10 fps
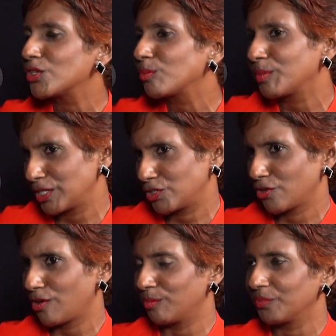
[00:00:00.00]
not my
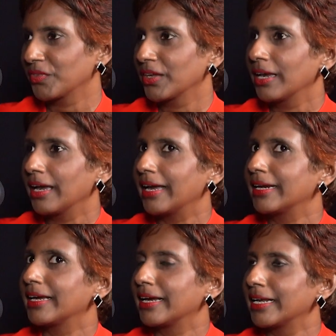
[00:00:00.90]
job.
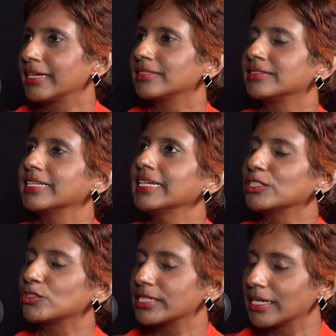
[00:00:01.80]
And I then I
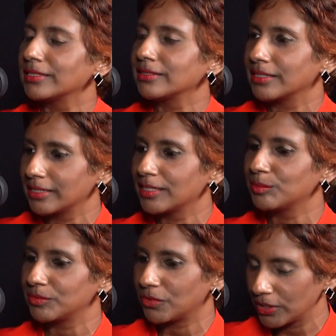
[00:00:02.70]
had to tell
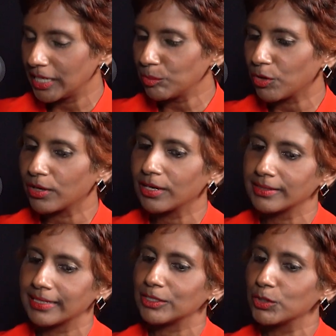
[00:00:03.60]
him or her
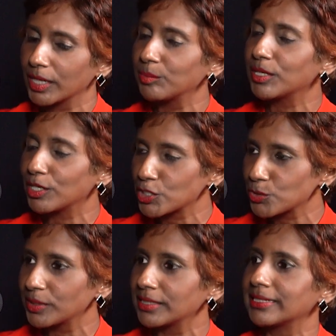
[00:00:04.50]
that you can be
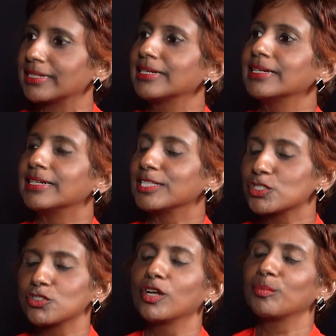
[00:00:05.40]
assured that
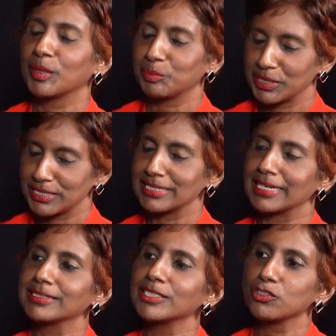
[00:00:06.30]
it's not my
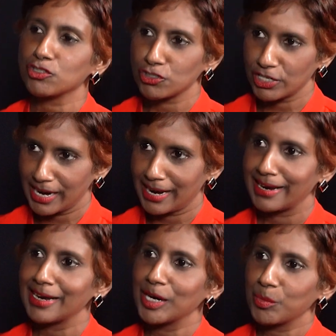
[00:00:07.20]
personality to share
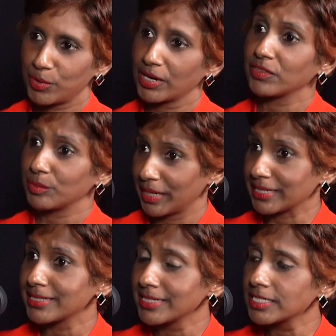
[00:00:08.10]
private
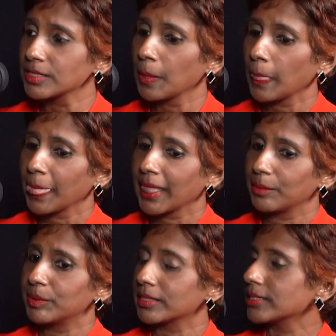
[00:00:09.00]
matters
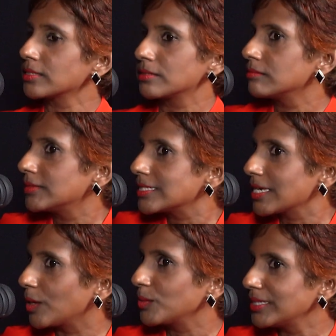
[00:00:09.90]
because that's
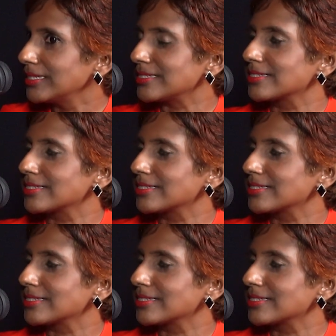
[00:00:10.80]
how it is.